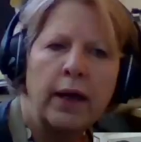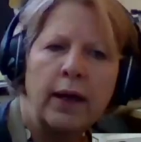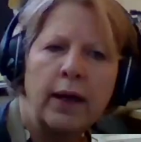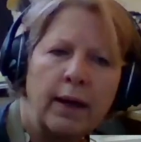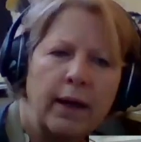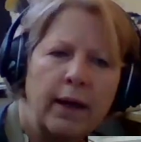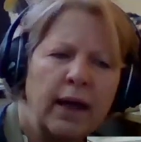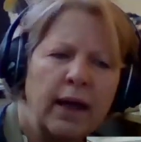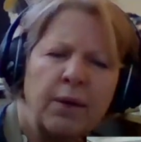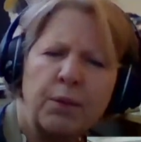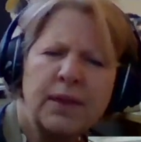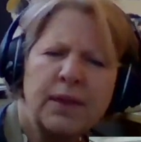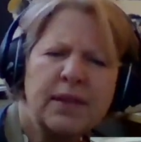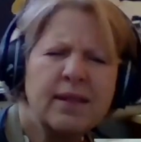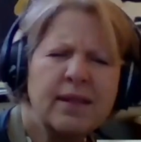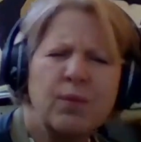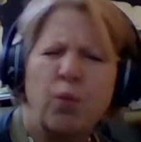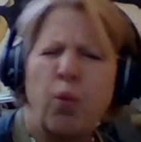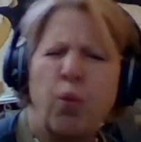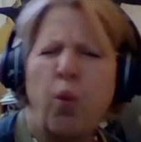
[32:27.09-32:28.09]
it
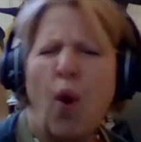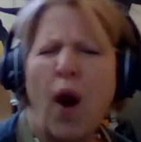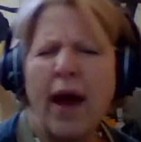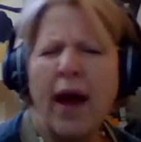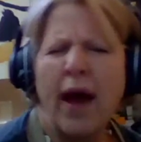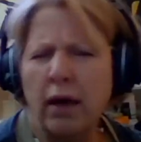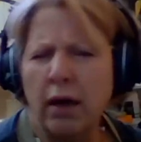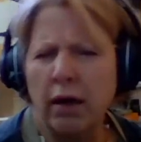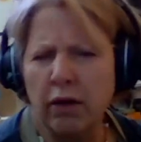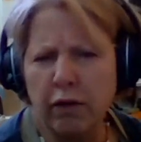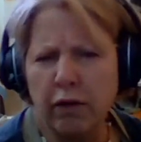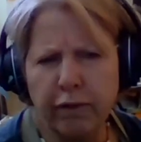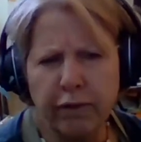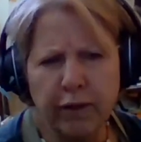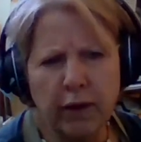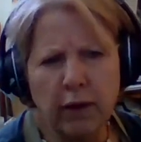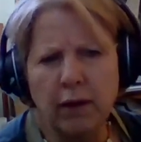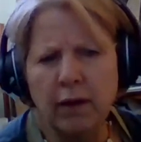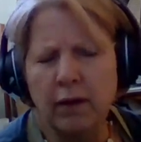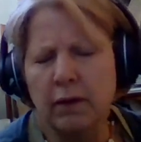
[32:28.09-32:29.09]
was
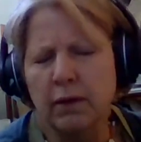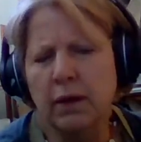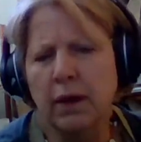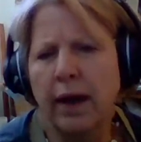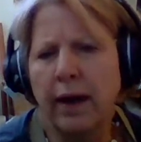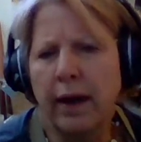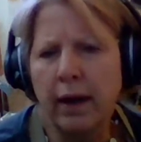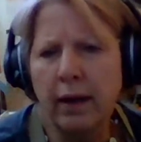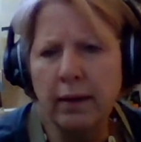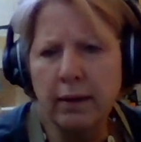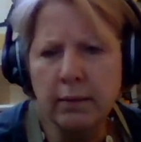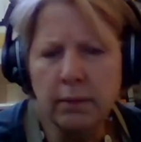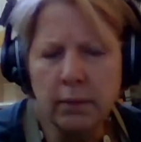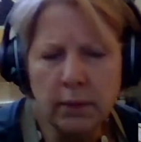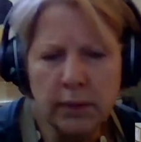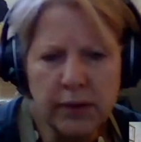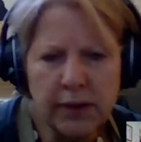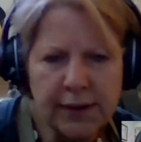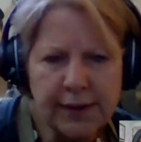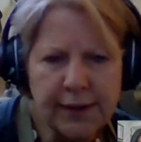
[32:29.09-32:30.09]
wonderful.
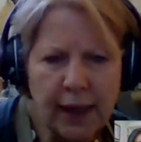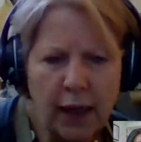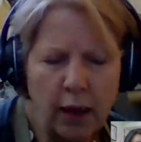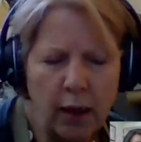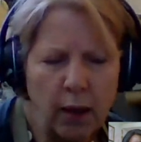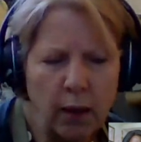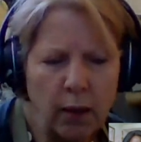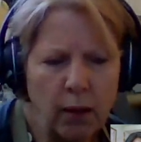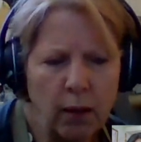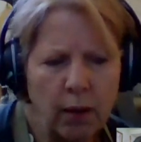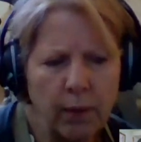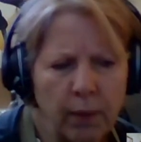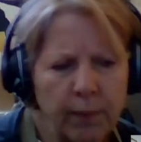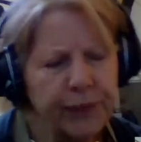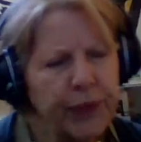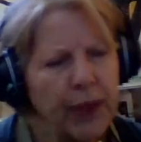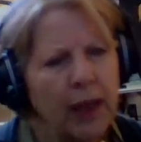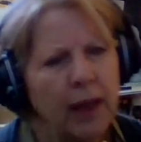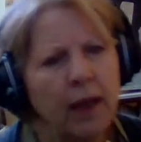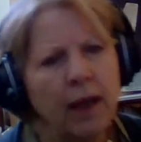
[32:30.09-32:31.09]
So
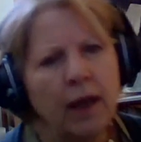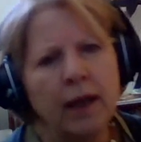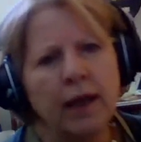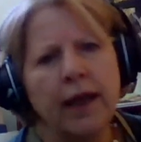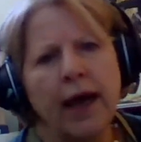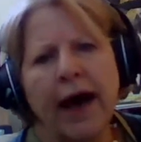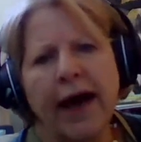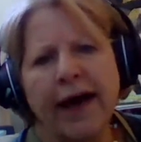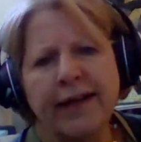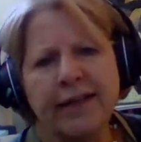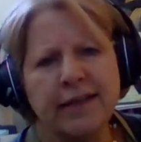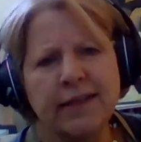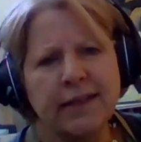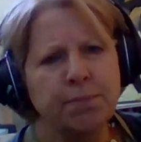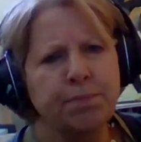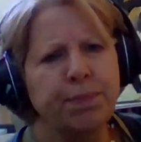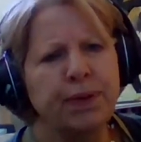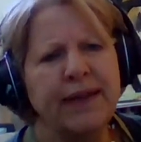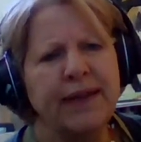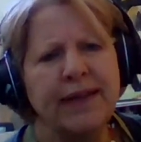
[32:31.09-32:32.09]

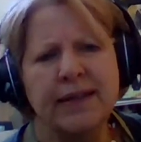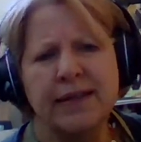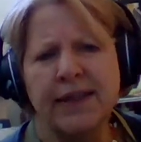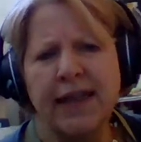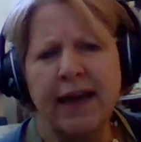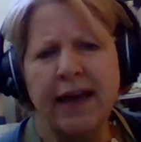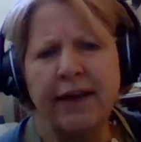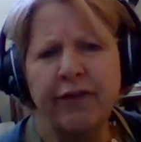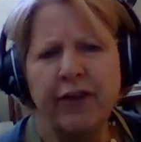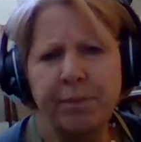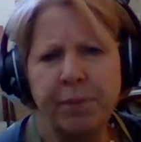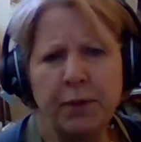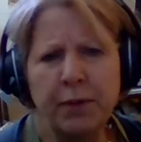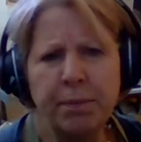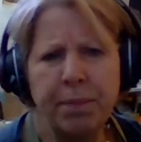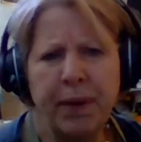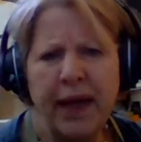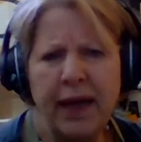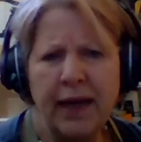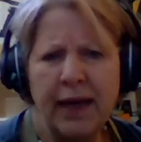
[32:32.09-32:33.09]
guys, please save up
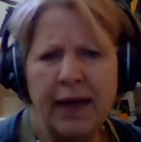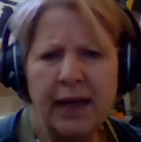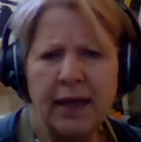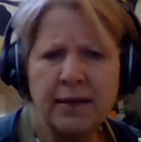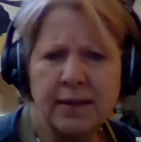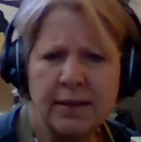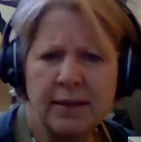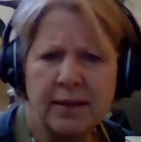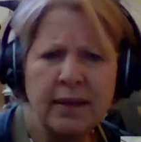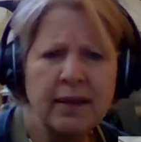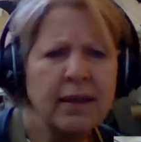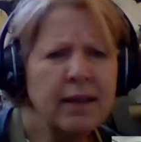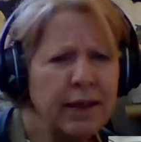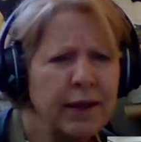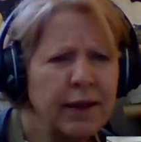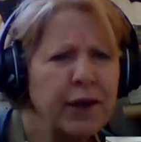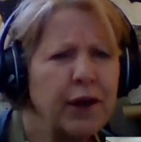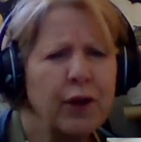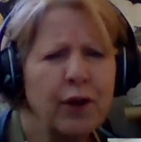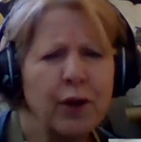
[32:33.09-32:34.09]
your pennies, you